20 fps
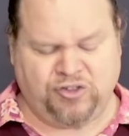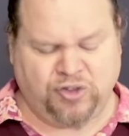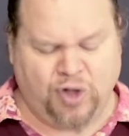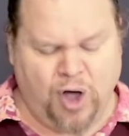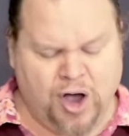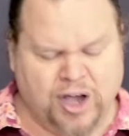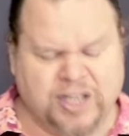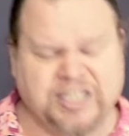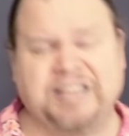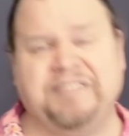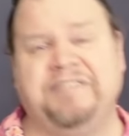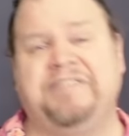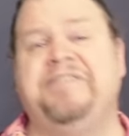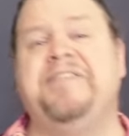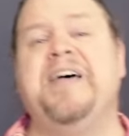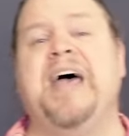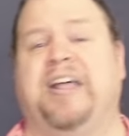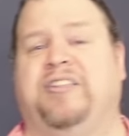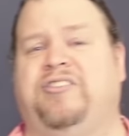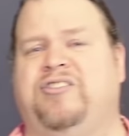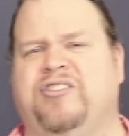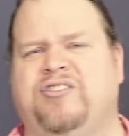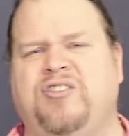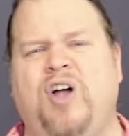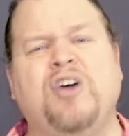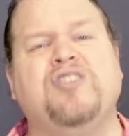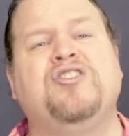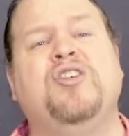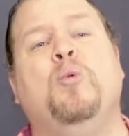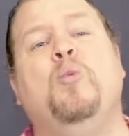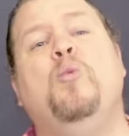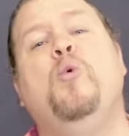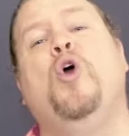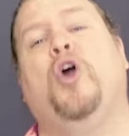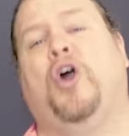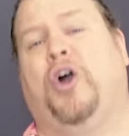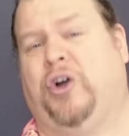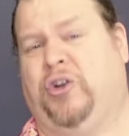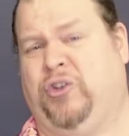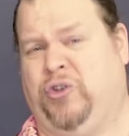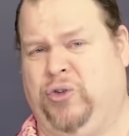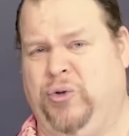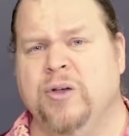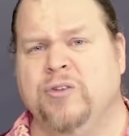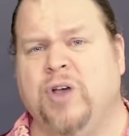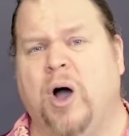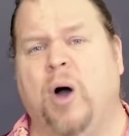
as long as it fits, as long as it works.